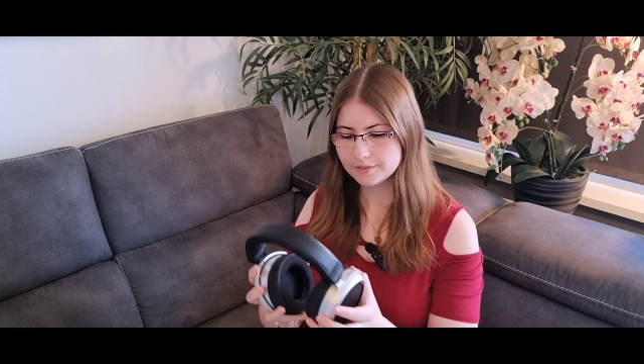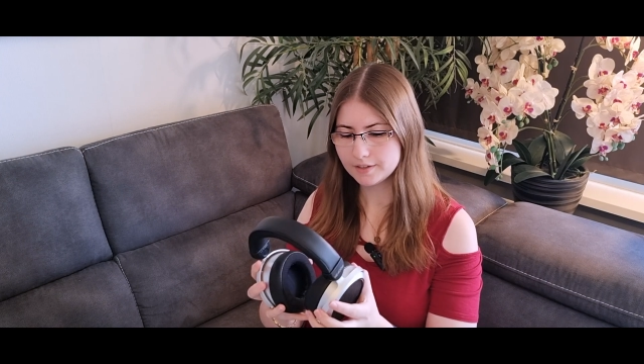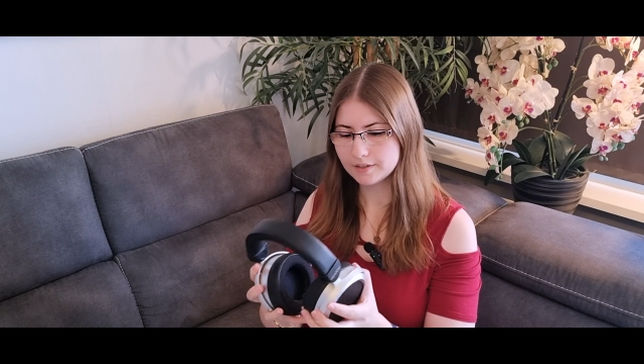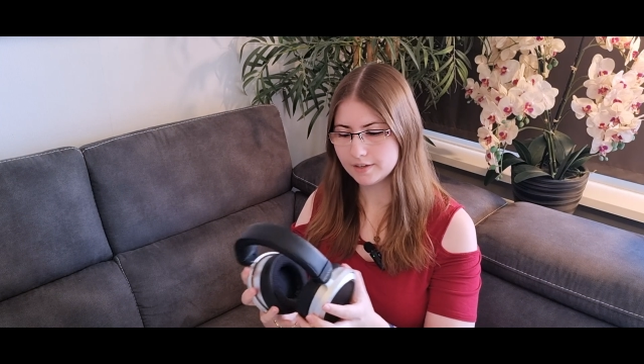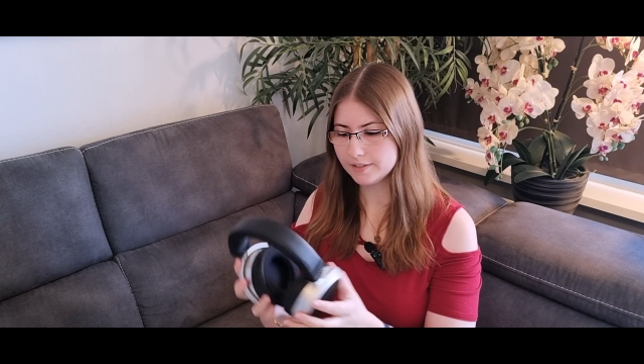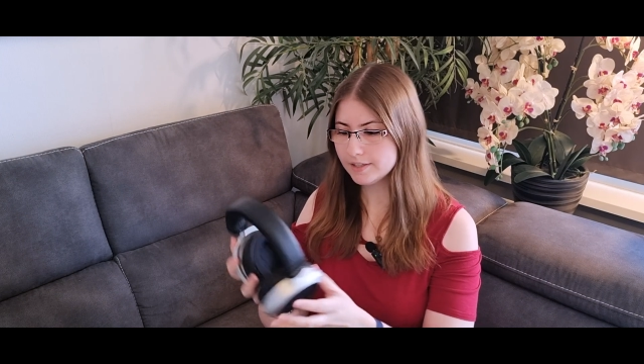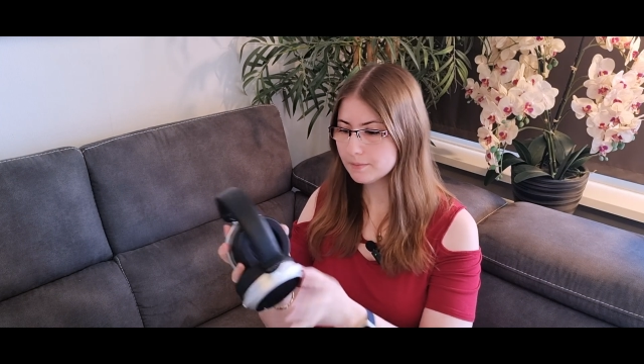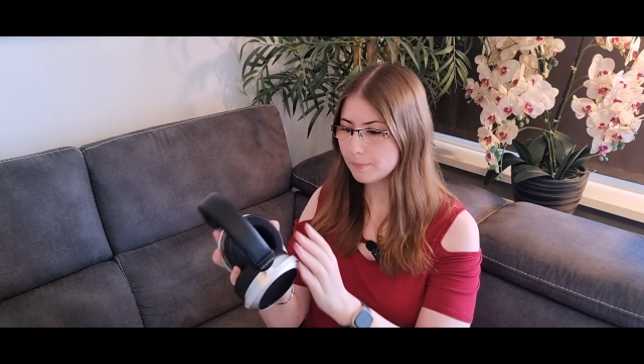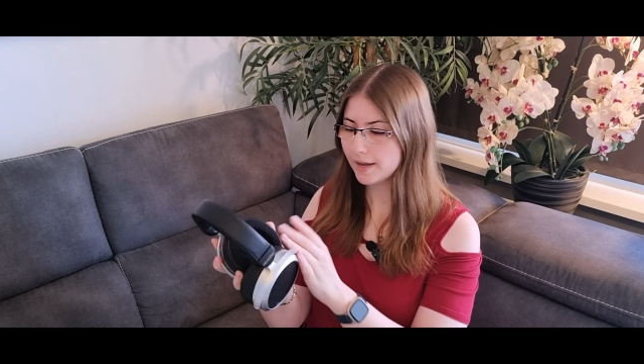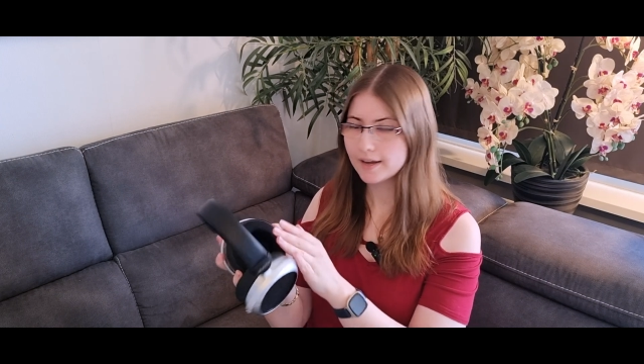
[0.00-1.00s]
the
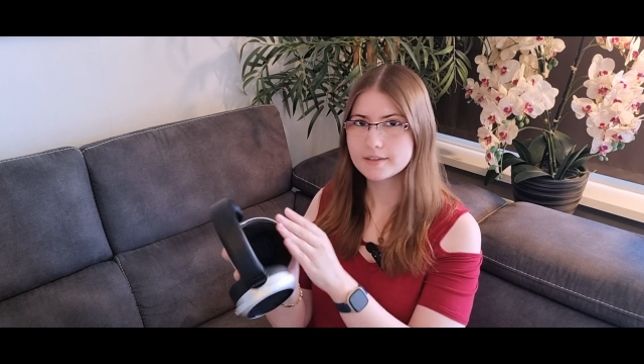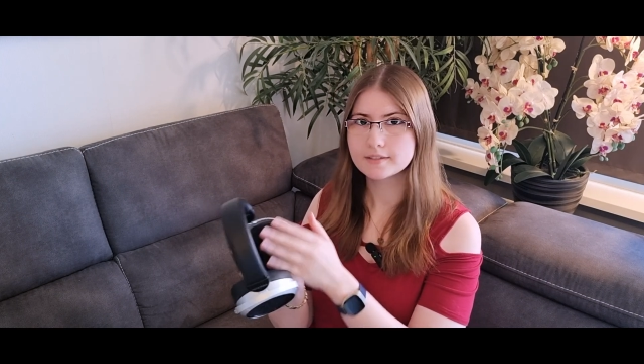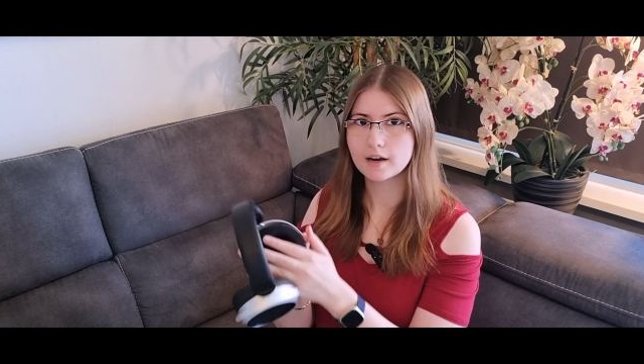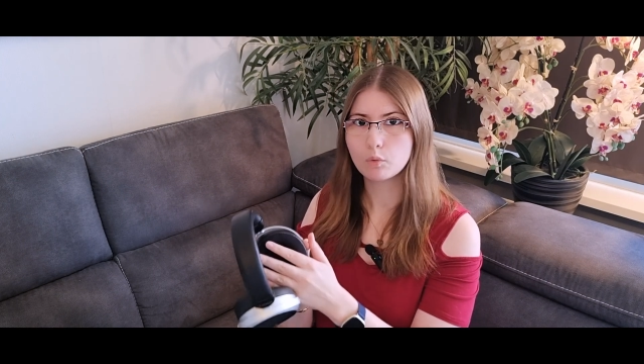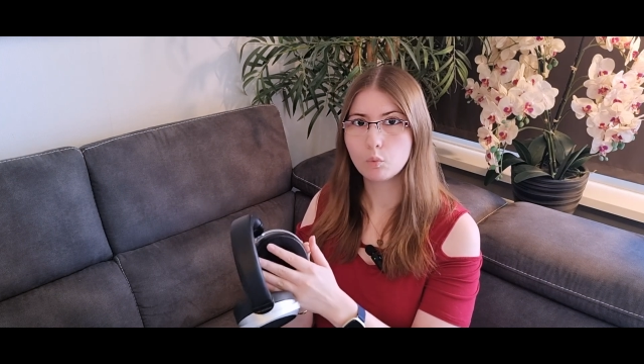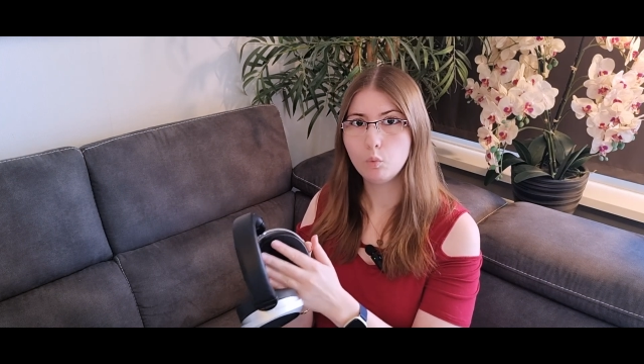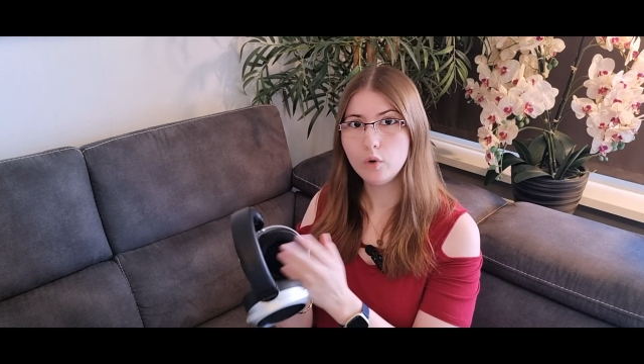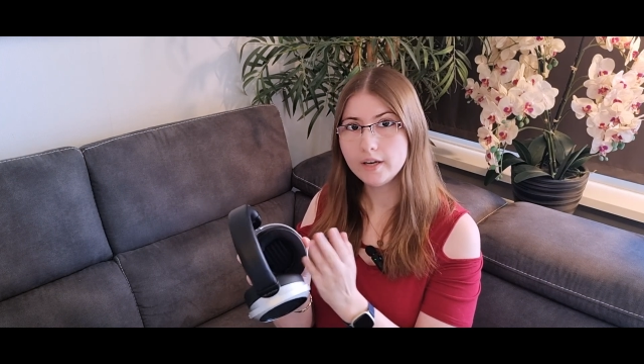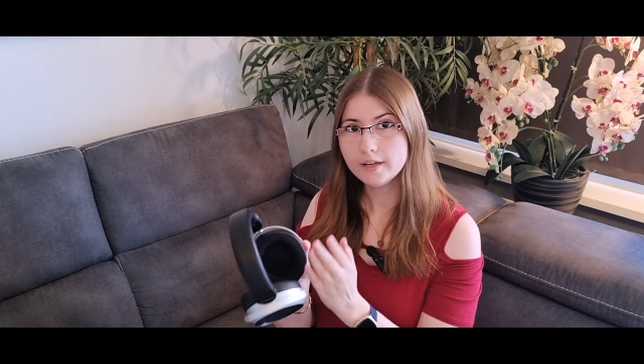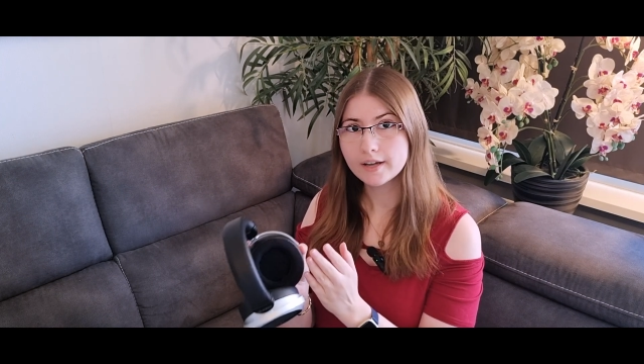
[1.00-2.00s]
ear pads are
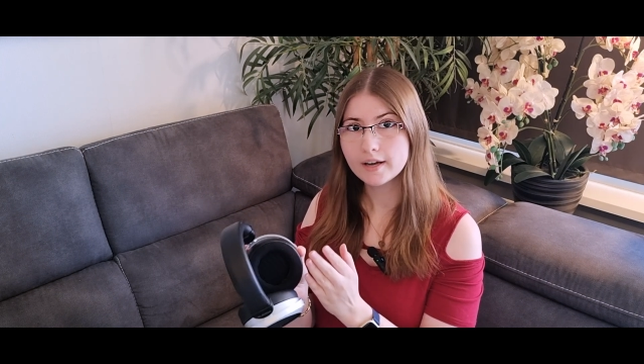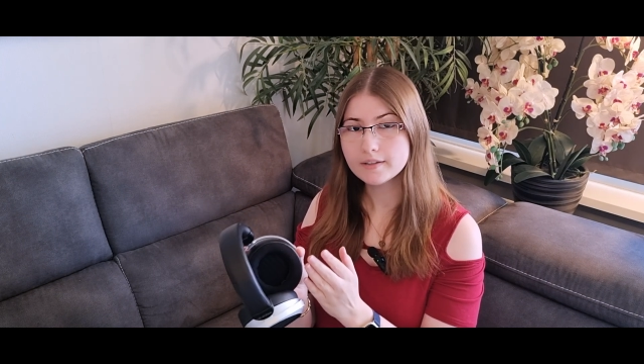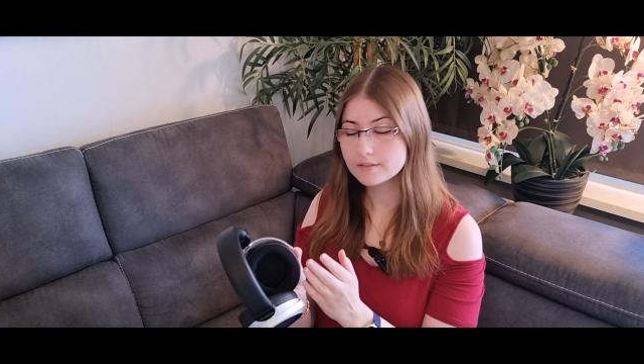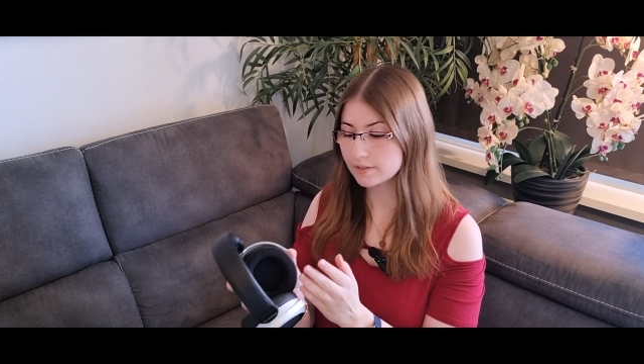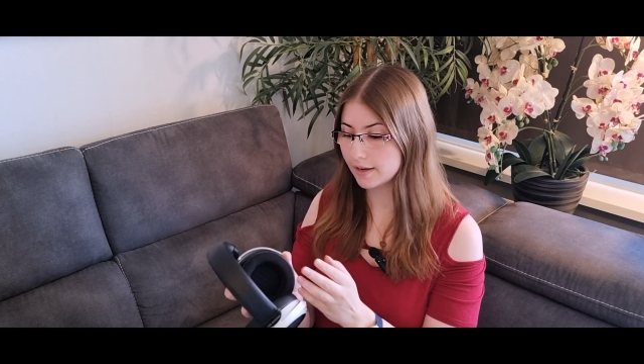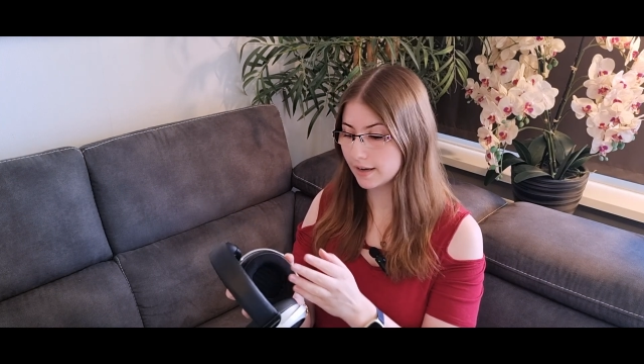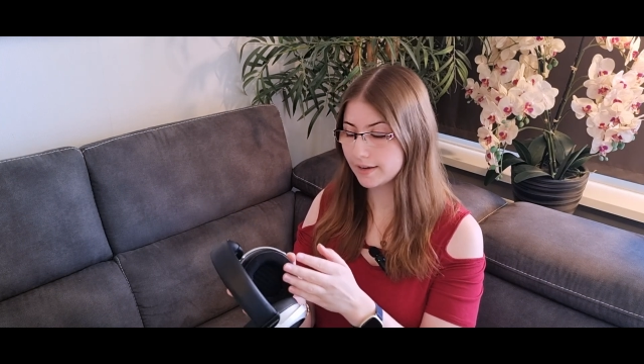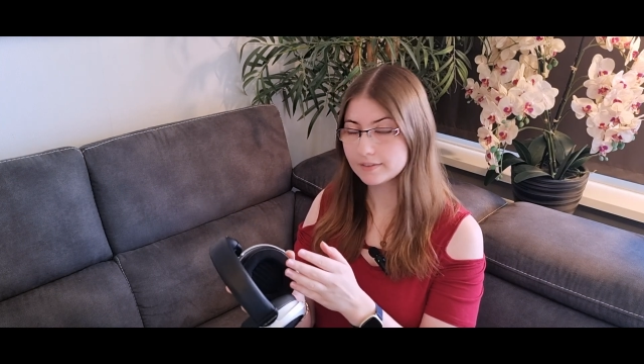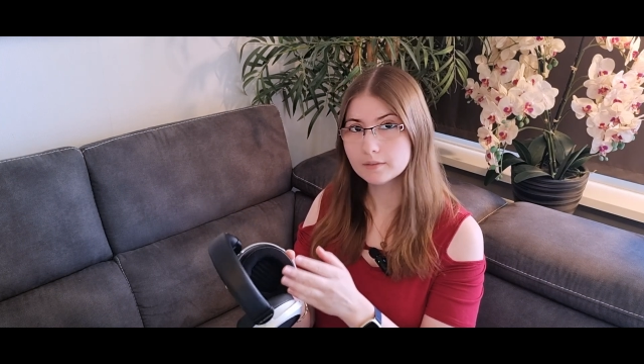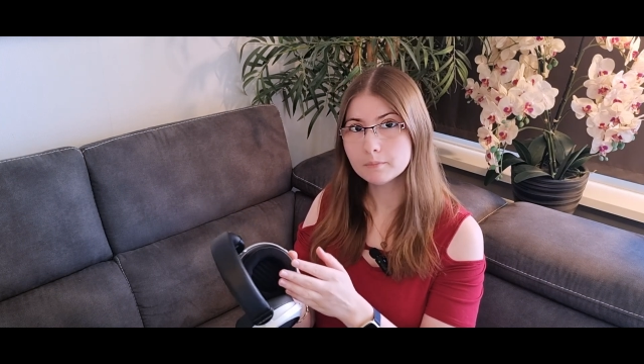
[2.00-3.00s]
really nice. I
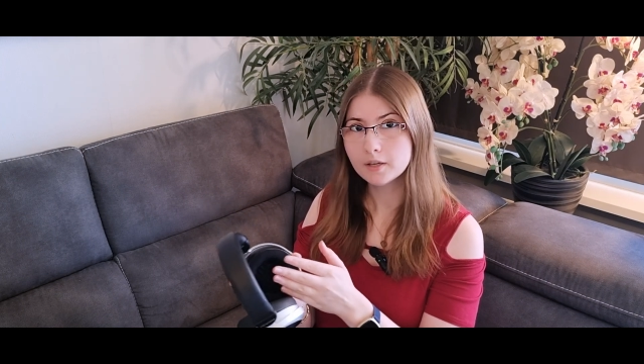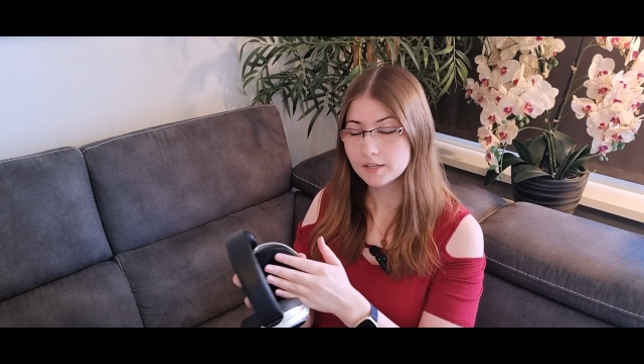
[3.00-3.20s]
like them.